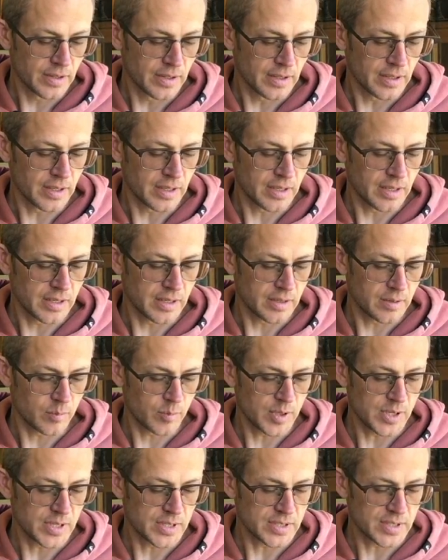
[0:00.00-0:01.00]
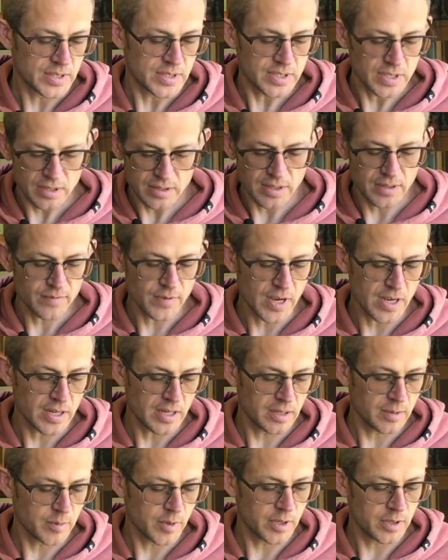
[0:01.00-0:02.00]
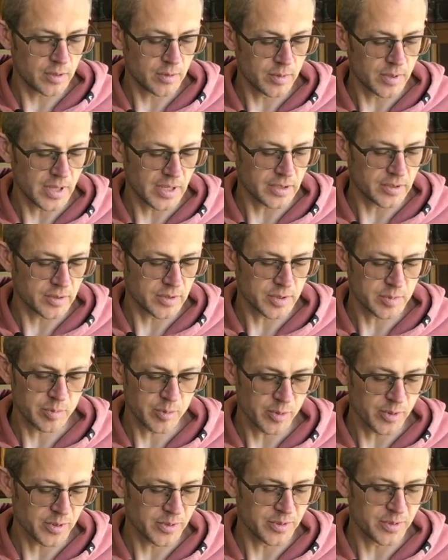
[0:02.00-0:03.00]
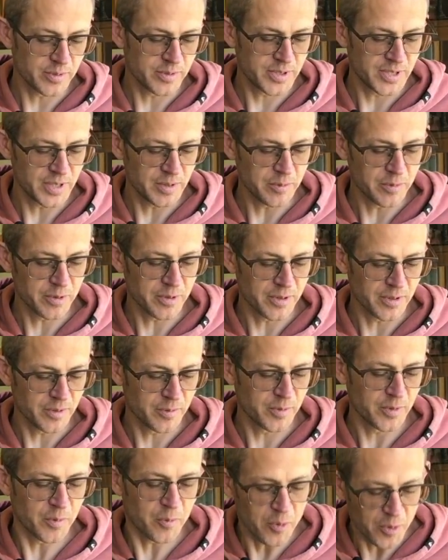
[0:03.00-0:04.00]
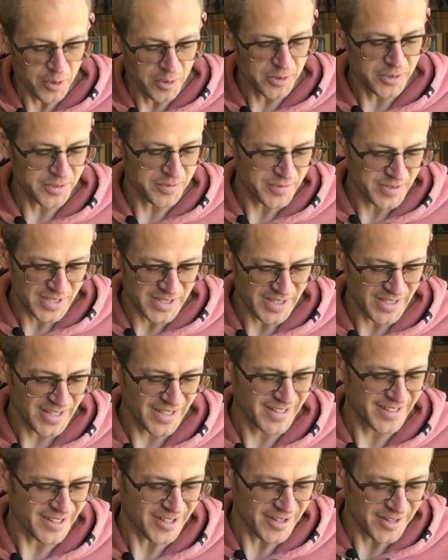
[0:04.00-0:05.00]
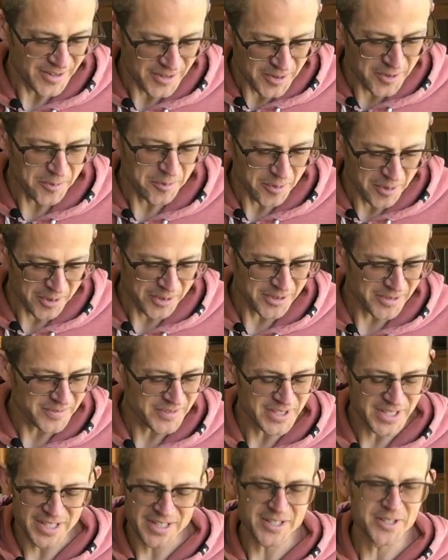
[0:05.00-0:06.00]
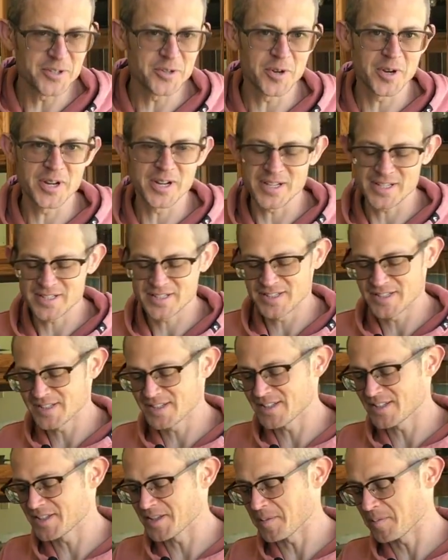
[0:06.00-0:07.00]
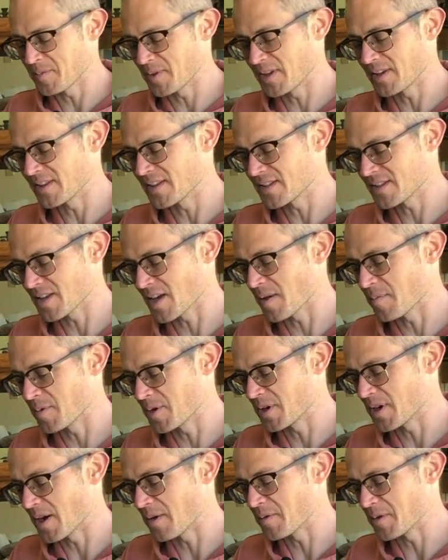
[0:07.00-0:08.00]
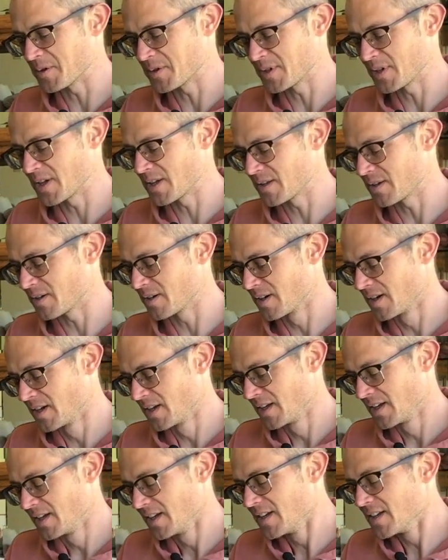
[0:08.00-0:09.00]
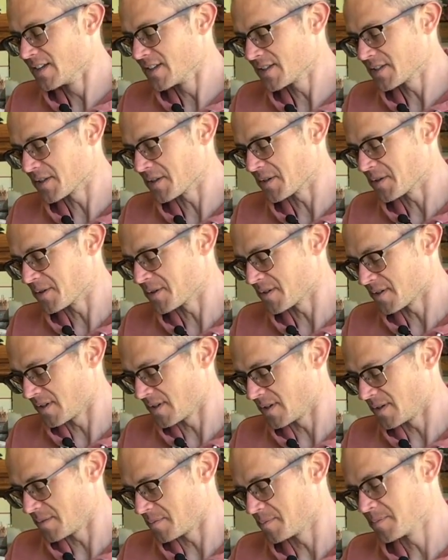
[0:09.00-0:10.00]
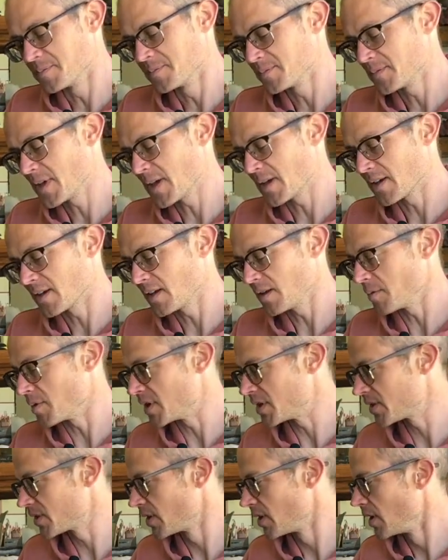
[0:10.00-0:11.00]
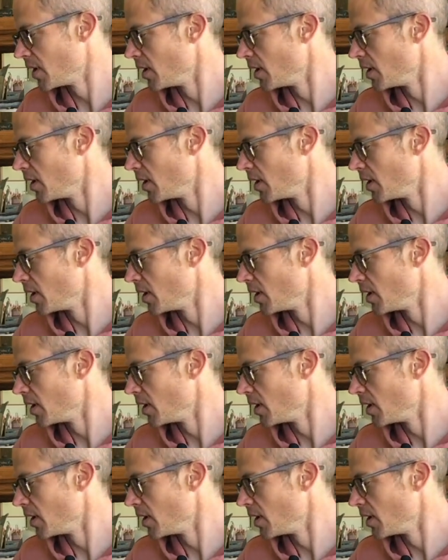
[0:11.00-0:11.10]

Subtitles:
And we sincerely invite anyone who would like to explore the new world of tea to join us. This is something that Simon and I wrote together. So yeah, anyways,